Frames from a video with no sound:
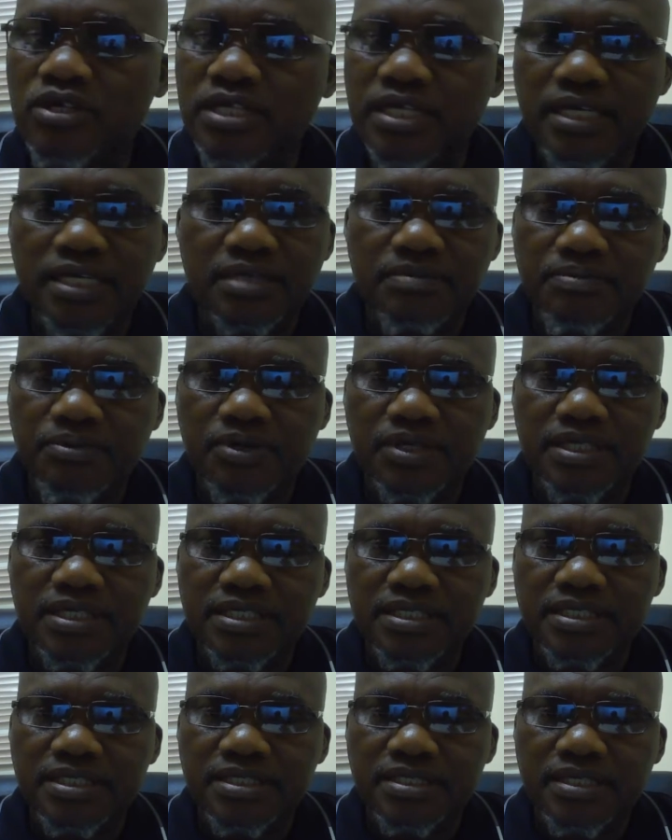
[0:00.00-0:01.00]
not any
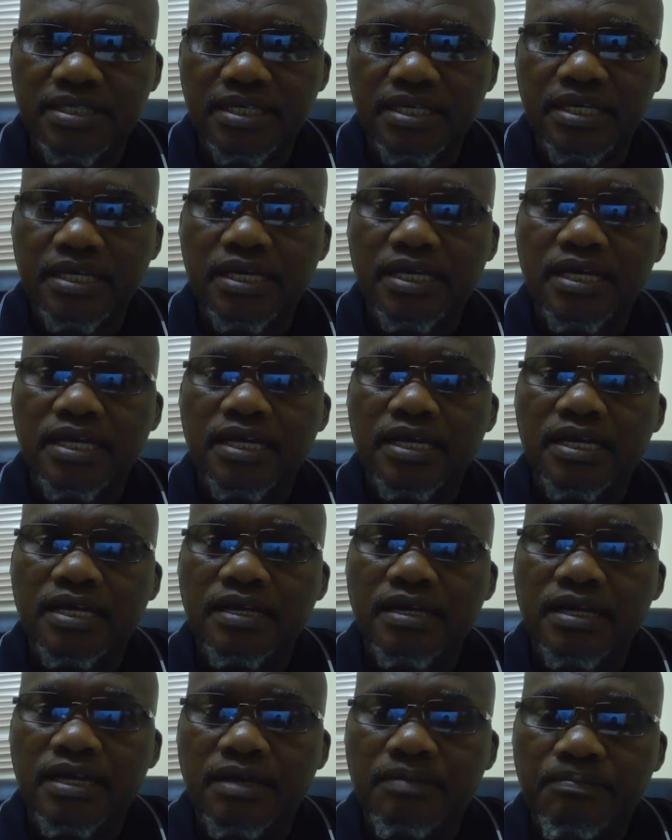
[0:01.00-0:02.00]
police,
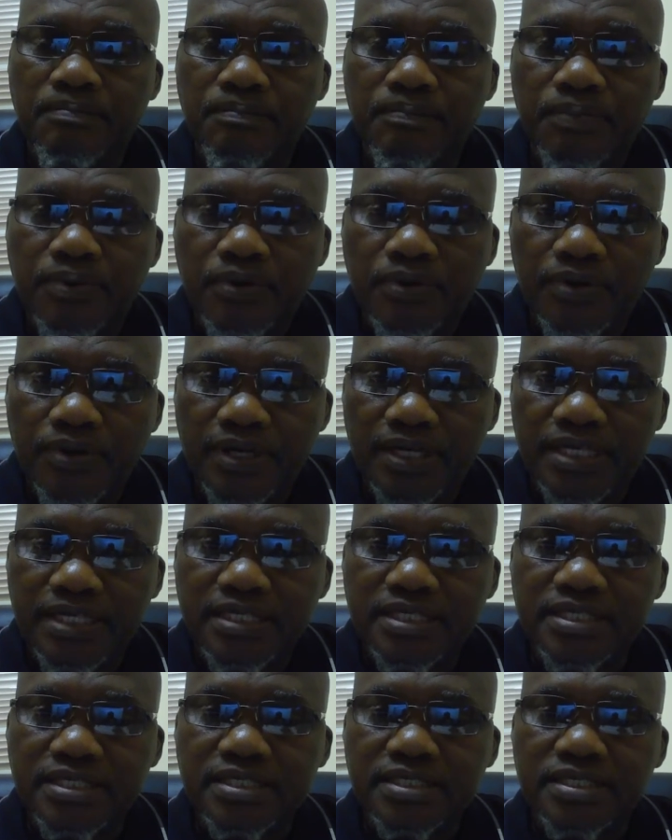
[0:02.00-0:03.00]
a
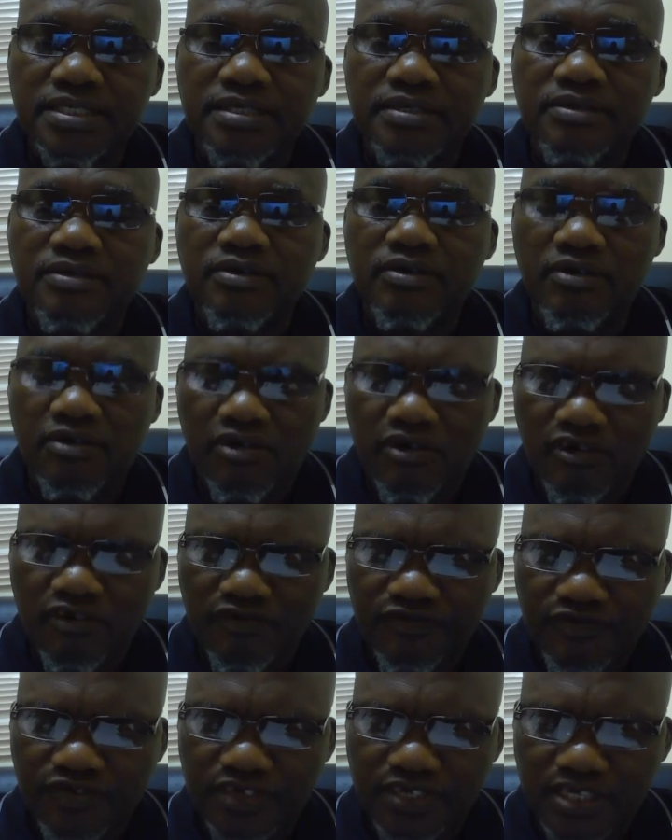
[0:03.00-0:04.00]
police
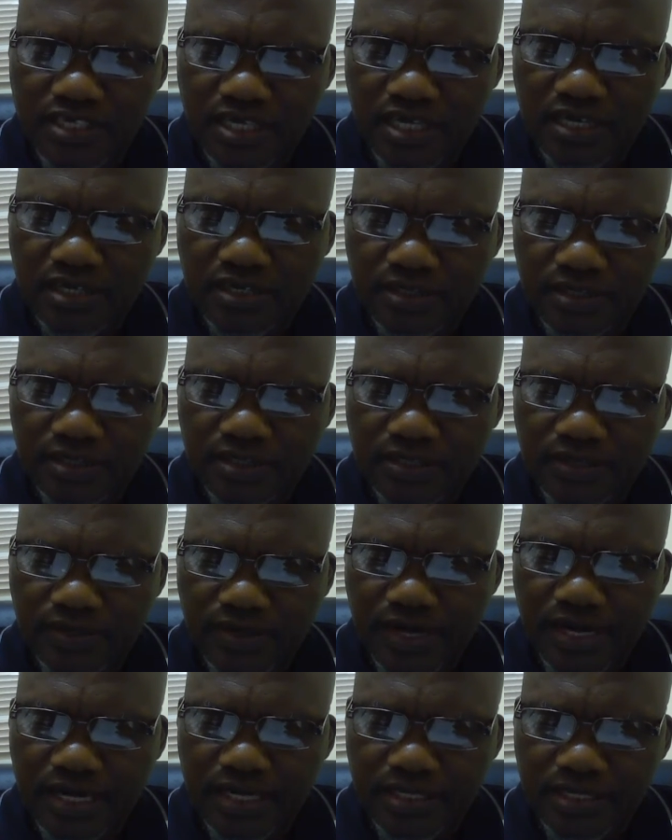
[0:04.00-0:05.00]
officer,
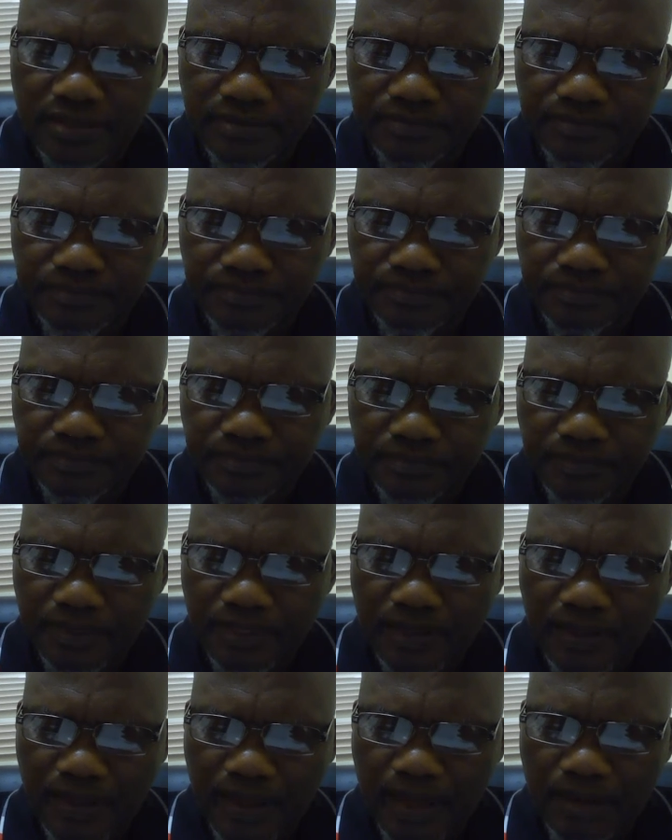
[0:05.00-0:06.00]
right,
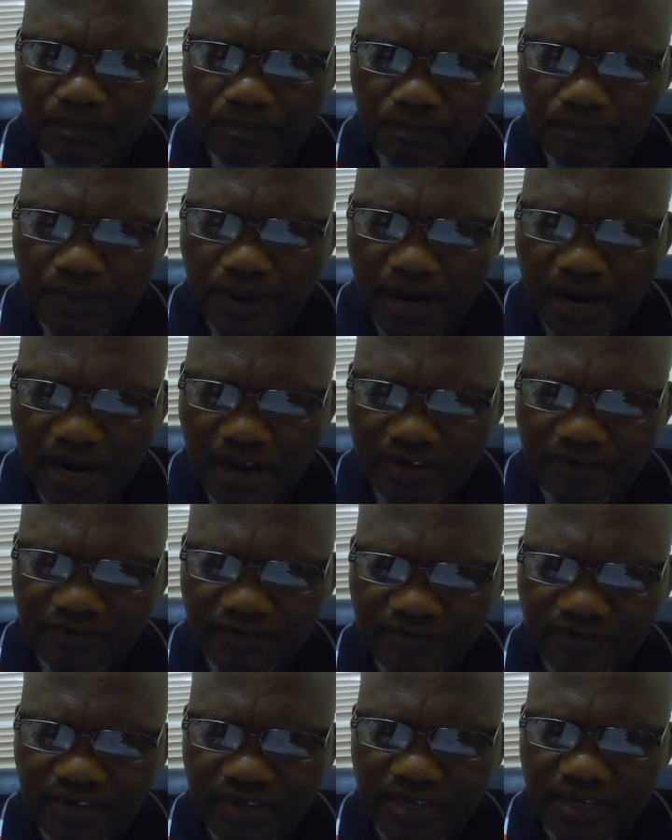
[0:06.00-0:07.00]

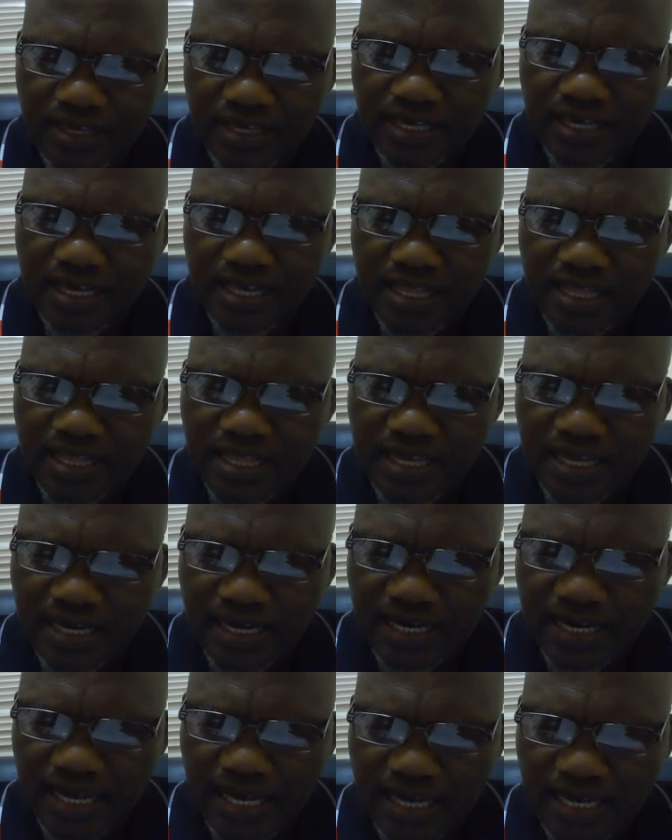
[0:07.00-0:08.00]
above the
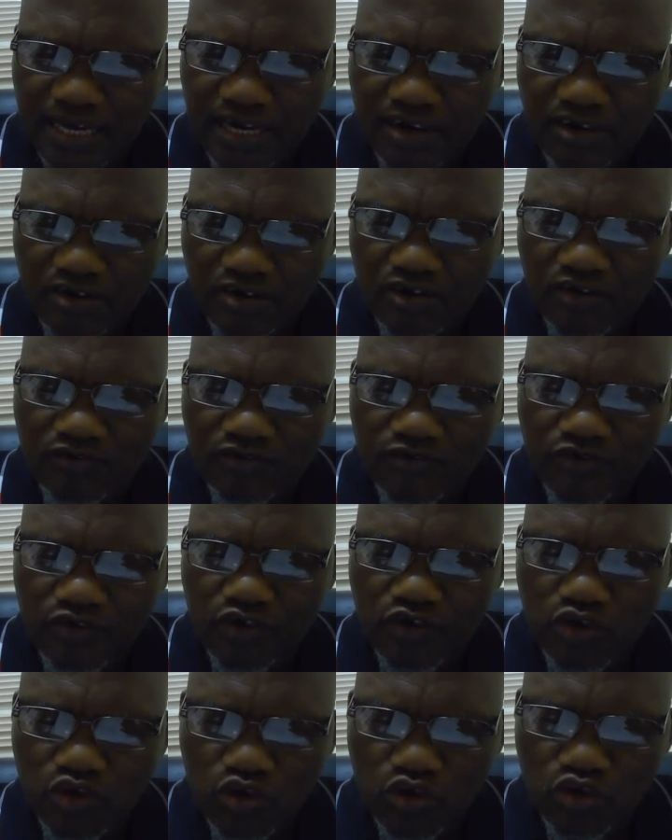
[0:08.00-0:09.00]
rank of
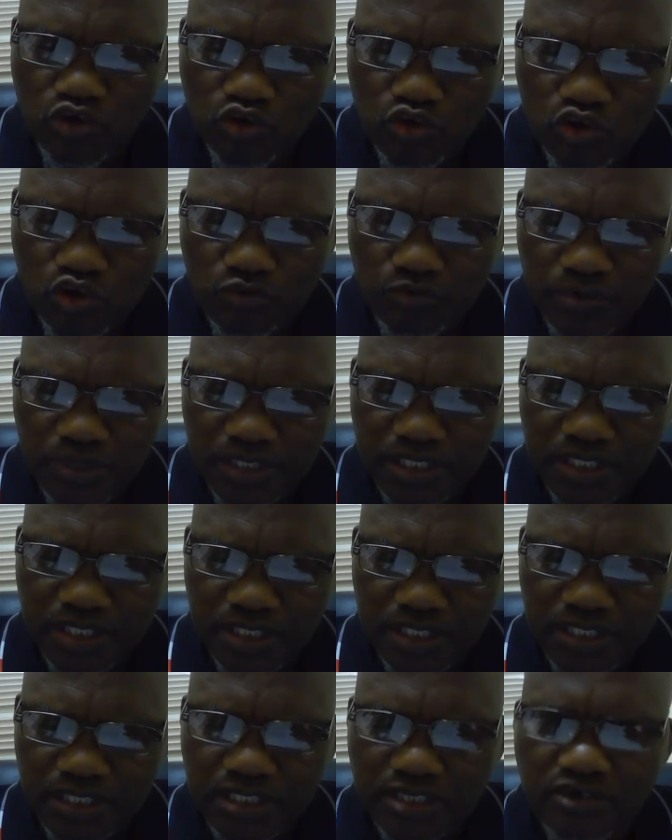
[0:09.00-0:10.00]

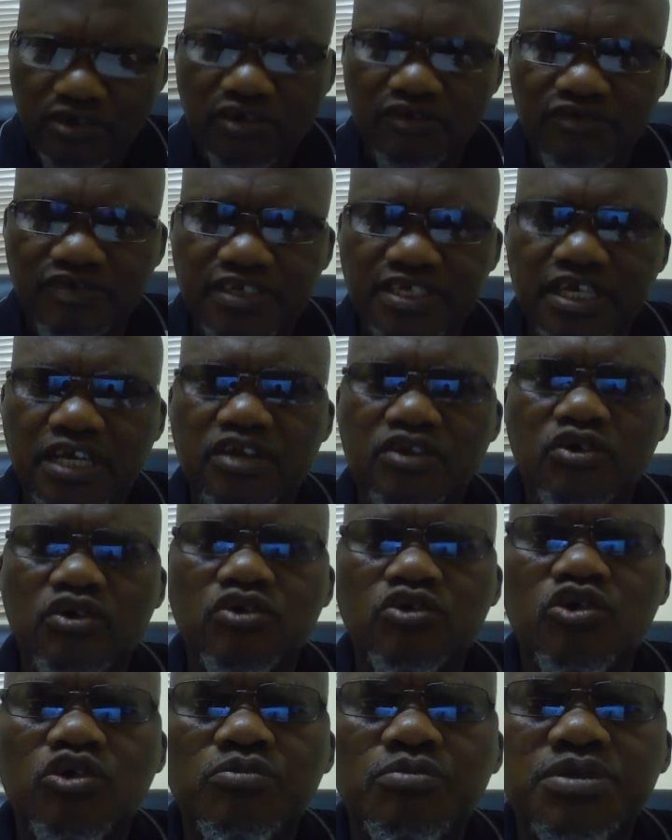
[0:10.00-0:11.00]
non-commissioned officer.
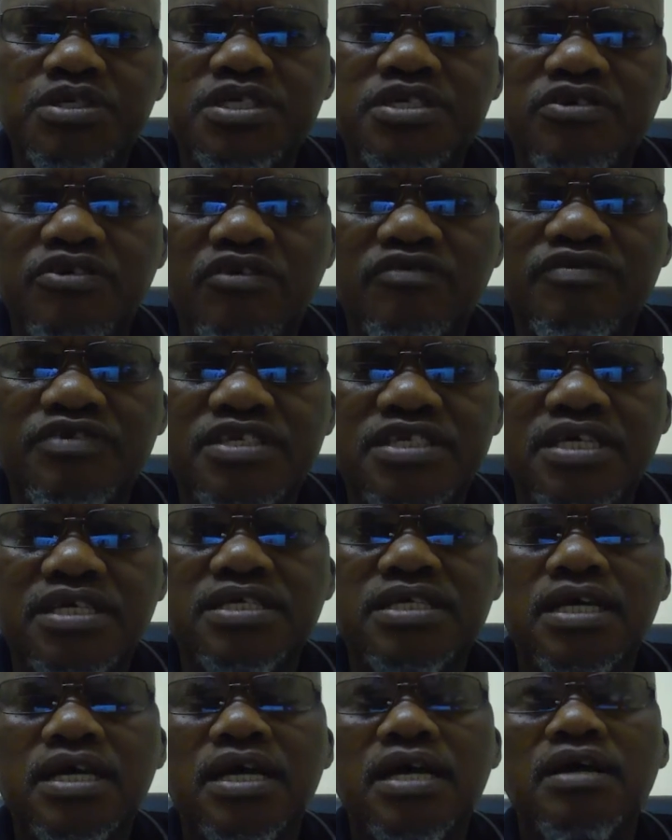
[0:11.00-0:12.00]
Non-commissioned
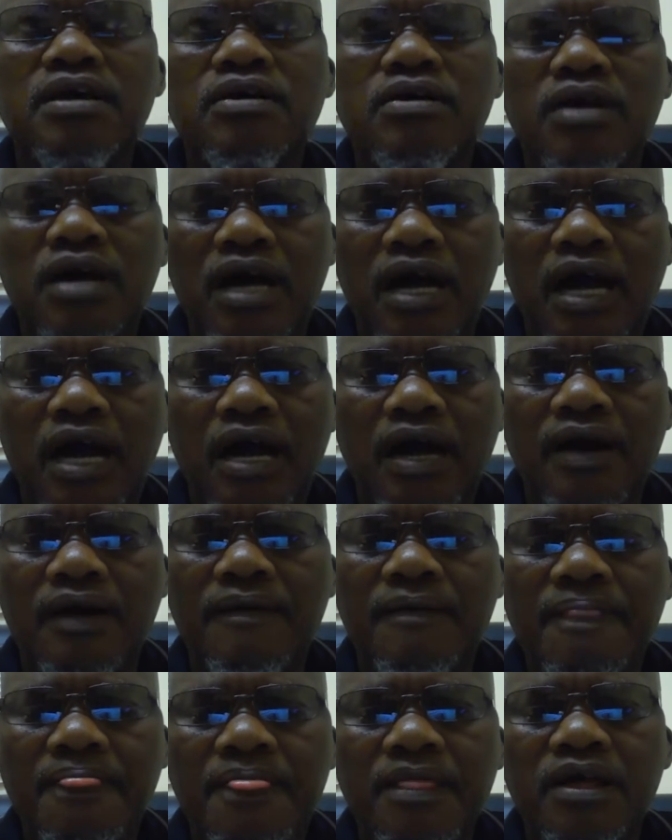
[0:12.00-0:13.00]
officers
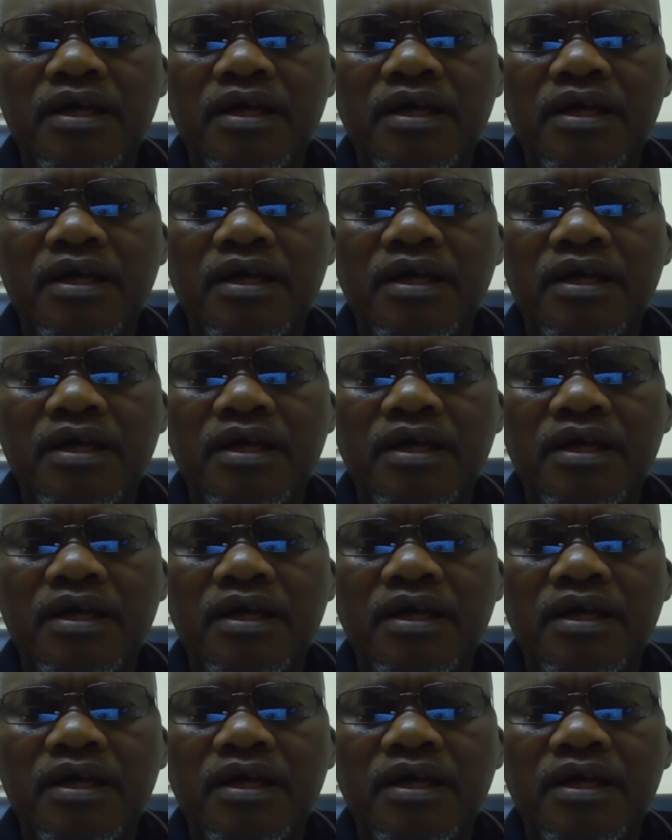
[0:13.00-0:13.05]
are